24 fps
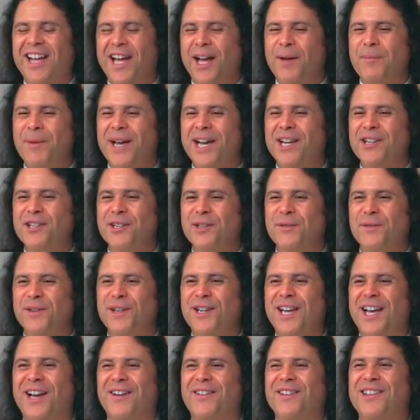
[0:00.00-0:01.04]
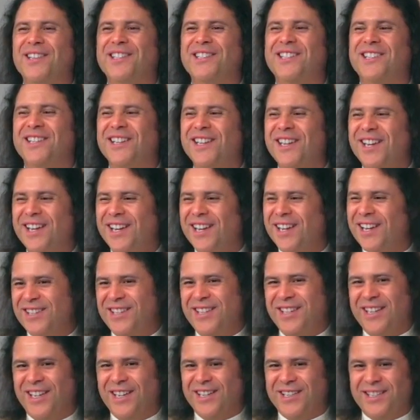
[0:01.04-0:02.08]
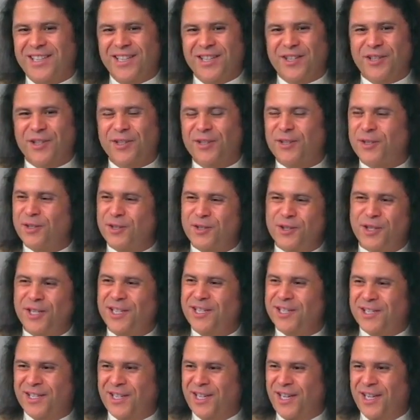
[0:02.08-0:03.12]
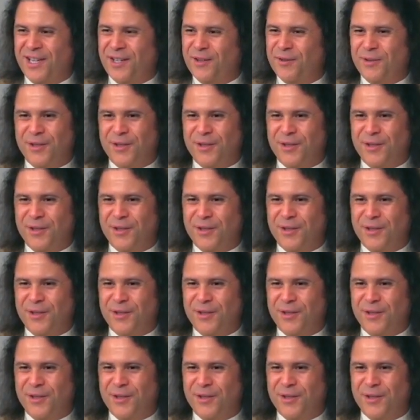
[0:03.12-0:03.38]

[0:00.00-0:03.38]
Imagine if you have this addiction to cheesecake.